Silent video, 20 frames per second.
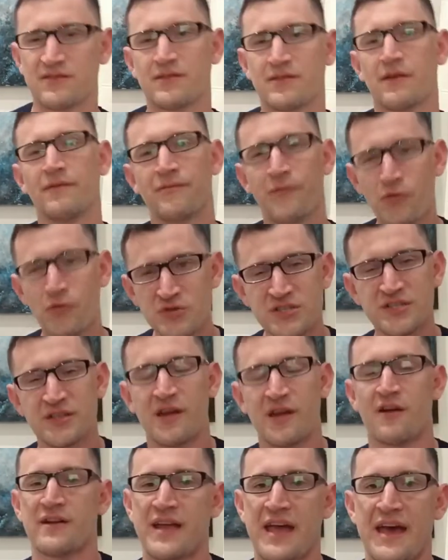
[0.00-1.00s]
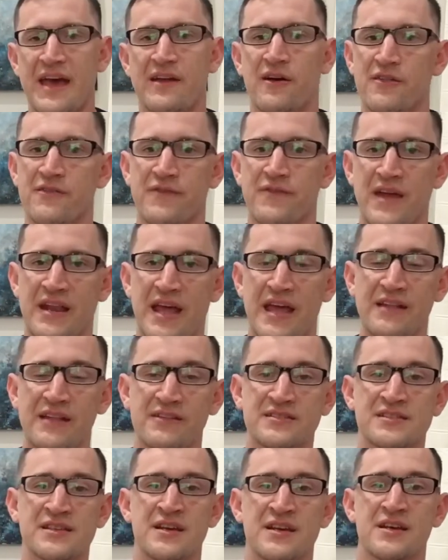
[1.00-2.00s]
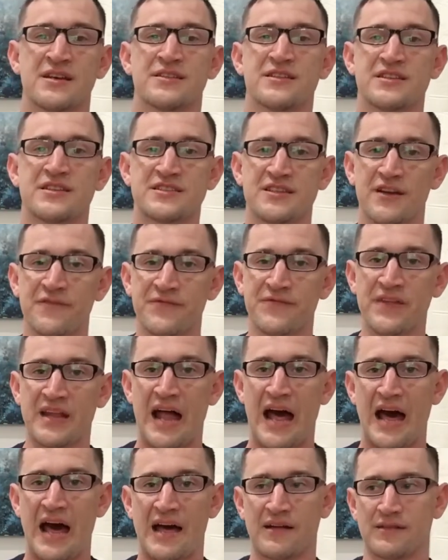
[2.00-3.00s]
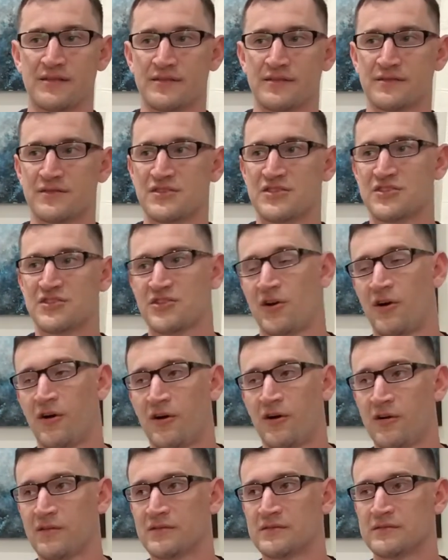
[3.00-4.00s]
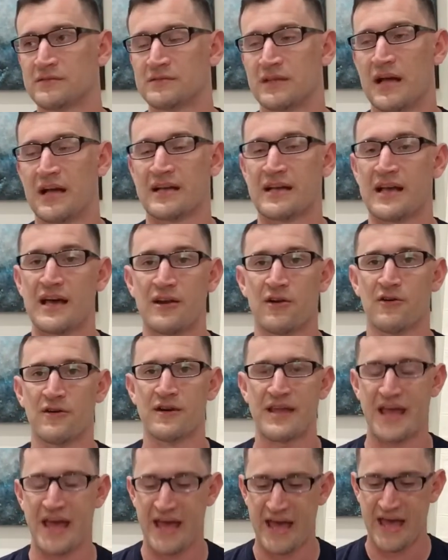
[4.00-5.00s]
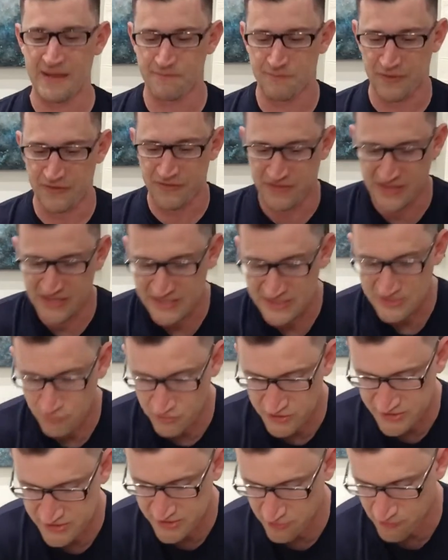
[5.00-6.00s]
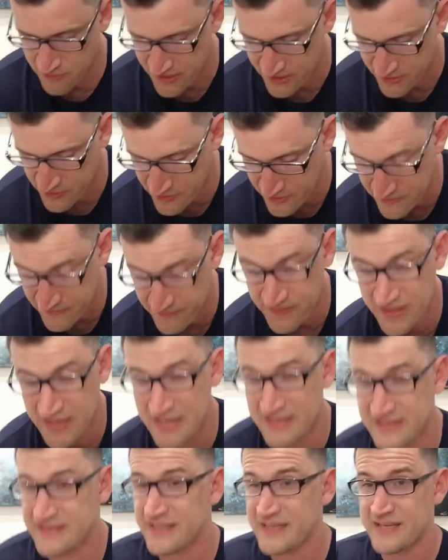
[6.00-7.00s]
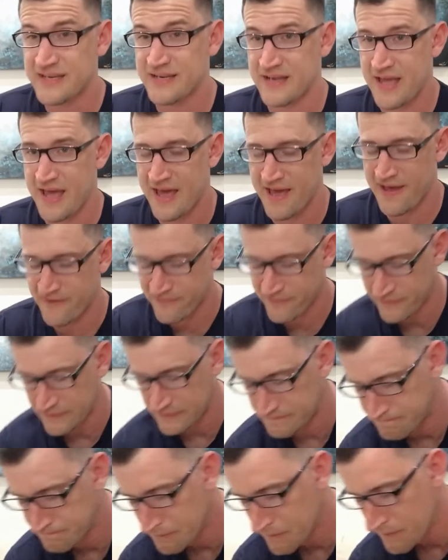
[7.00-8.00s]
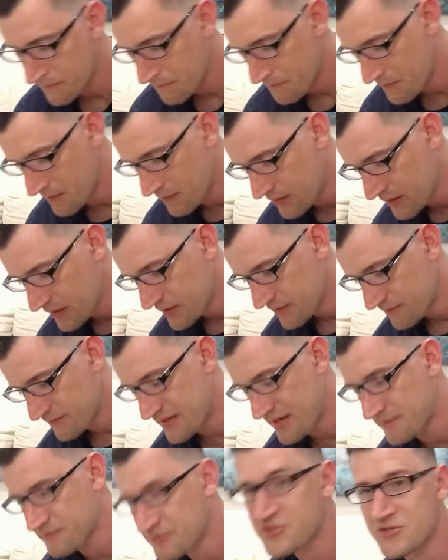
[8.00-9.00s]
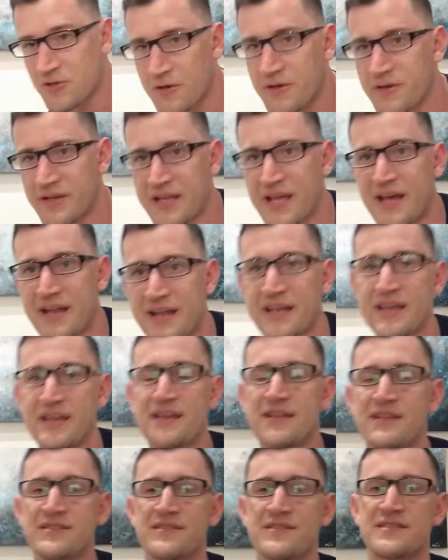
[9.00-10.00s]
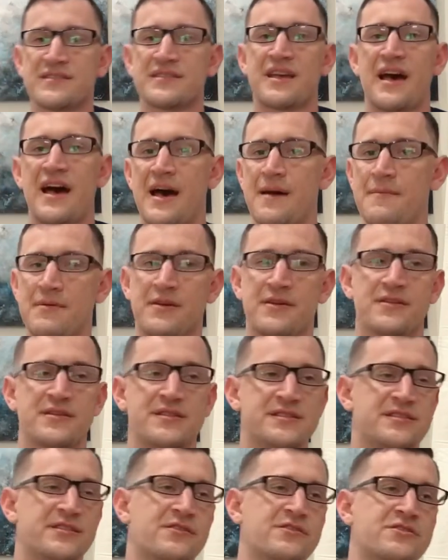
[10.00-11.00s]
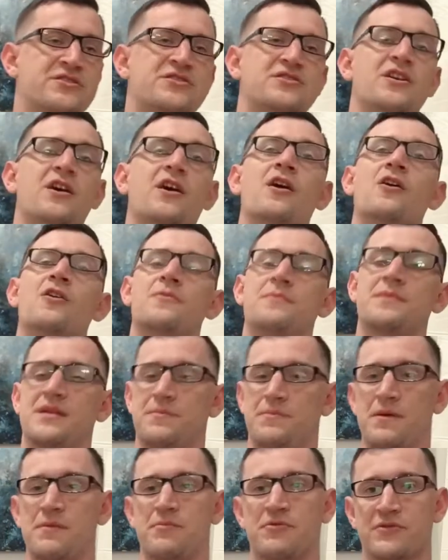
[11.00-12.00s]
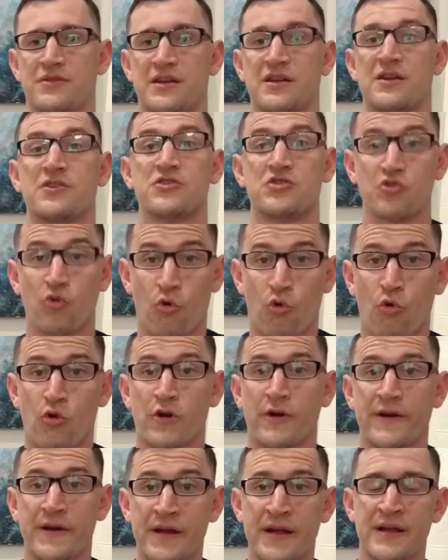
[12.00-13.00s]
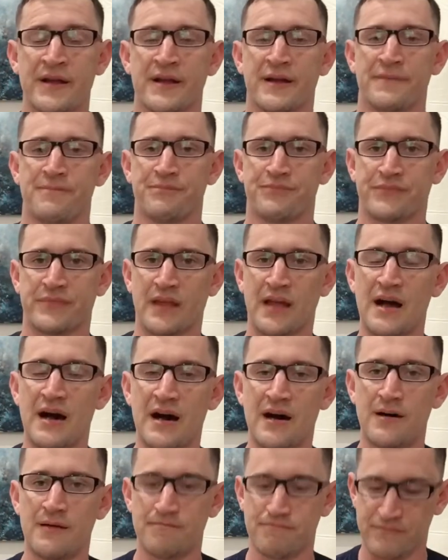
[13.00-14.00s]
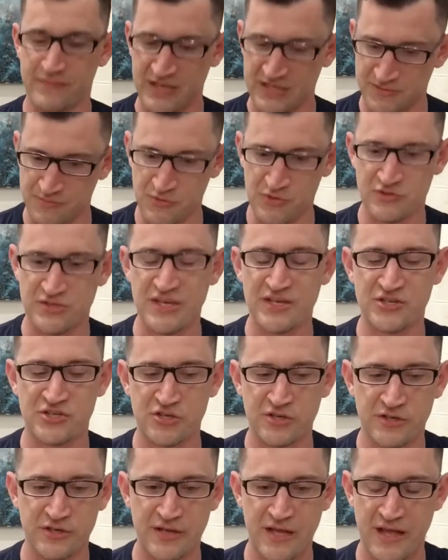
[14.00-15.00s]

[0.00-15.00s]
Unfortunately, I already had all the Van Halens. The stuff that I saw, I kind of already had. But this was the record that I didn't have, that I'm starting to kind of get into this guy because there's so many people that adore this musician.